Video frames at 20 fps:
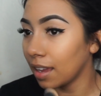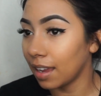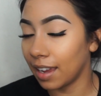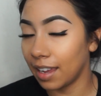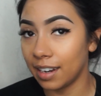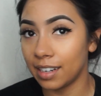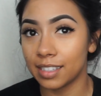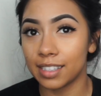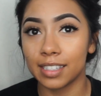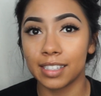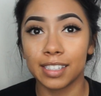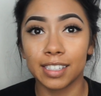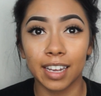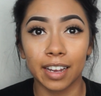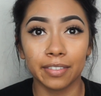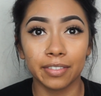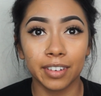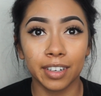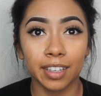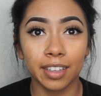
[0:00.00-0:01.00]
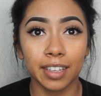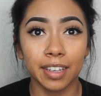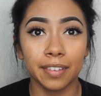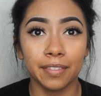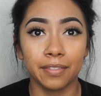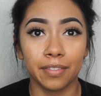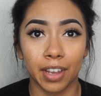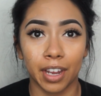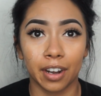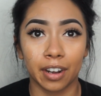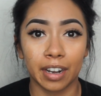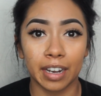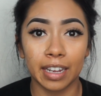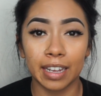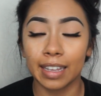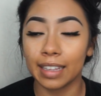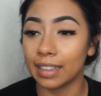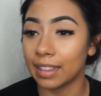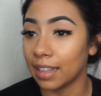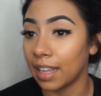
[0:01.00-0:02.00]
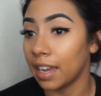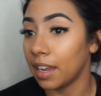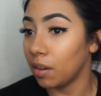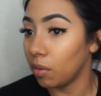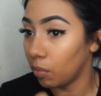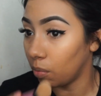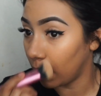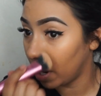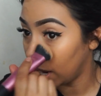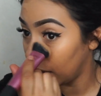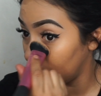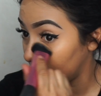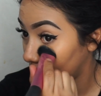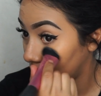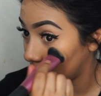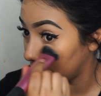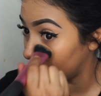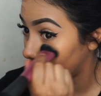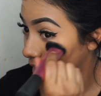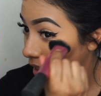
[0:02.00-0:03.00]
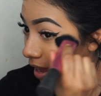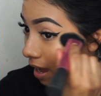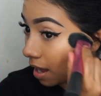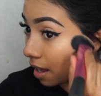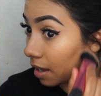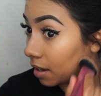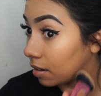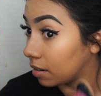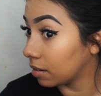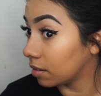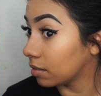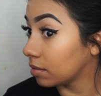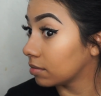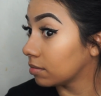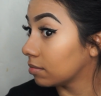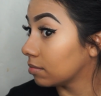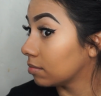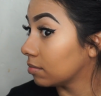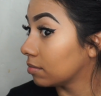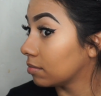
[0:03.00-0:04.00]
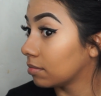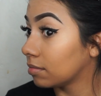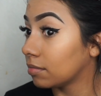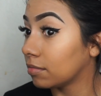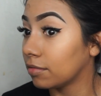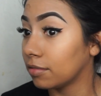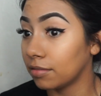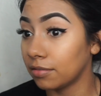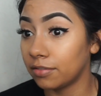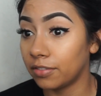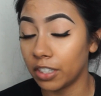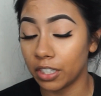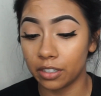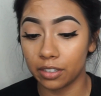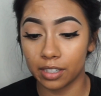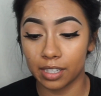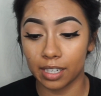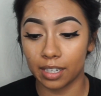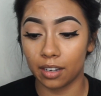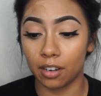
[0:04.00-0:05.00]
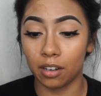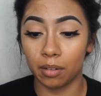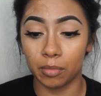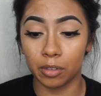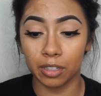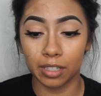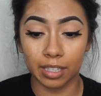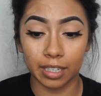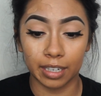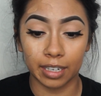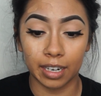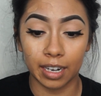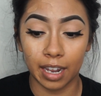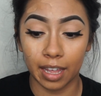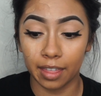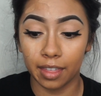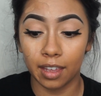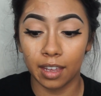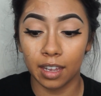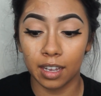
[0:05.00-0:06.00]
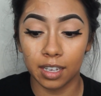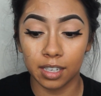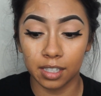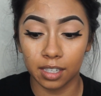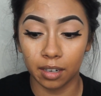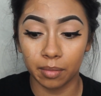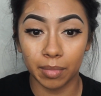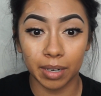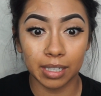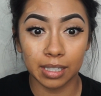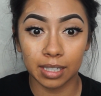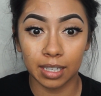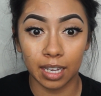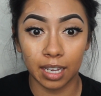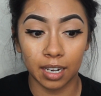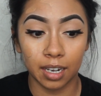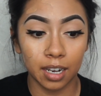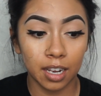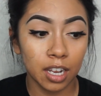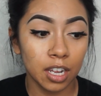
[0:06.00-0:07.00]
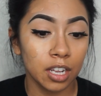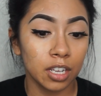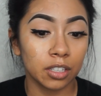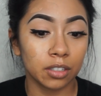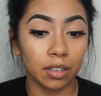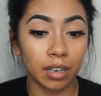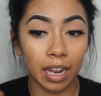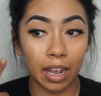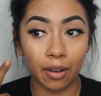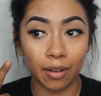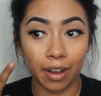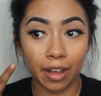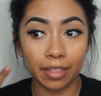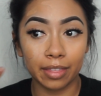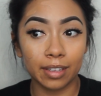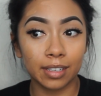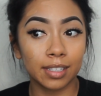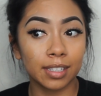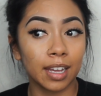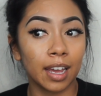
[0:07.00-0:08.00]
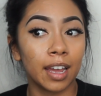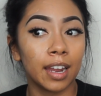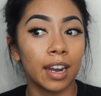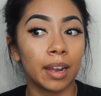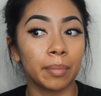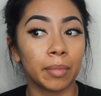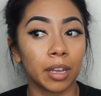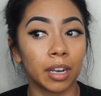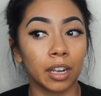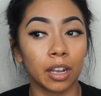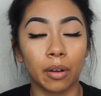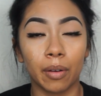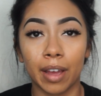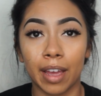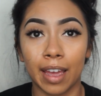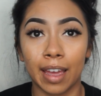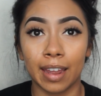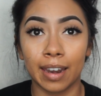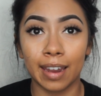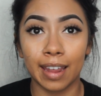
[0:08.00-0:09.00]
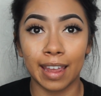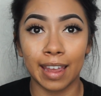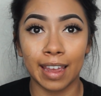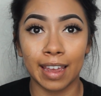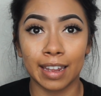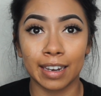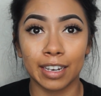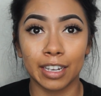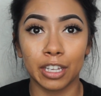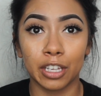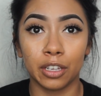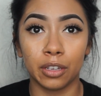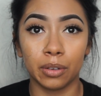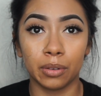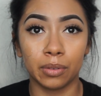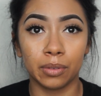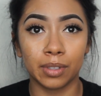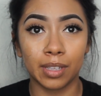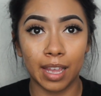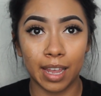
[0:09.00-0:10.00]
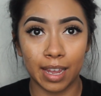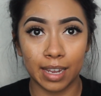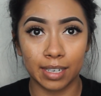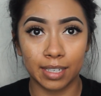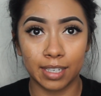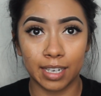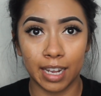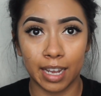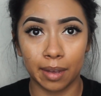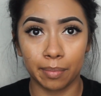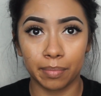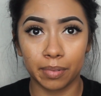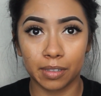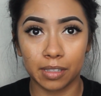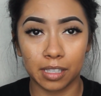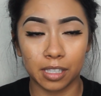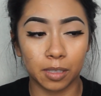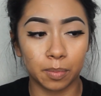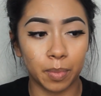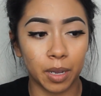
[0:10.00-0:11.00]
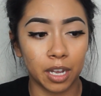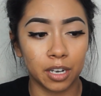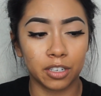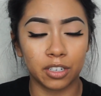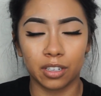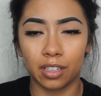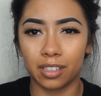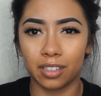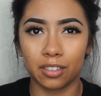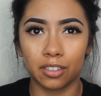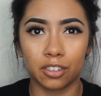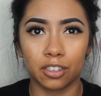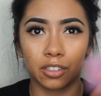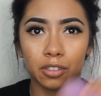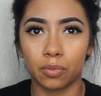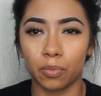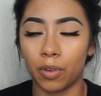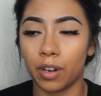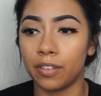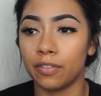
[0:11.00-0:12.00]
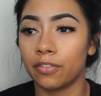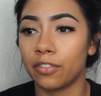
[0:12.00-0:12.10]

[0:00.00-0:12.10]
and it's definitely very lightweight. Like, that feels almost like nothing is on my skin. So now on this side I'm gonna go ahead and use a damp sponge. This is just one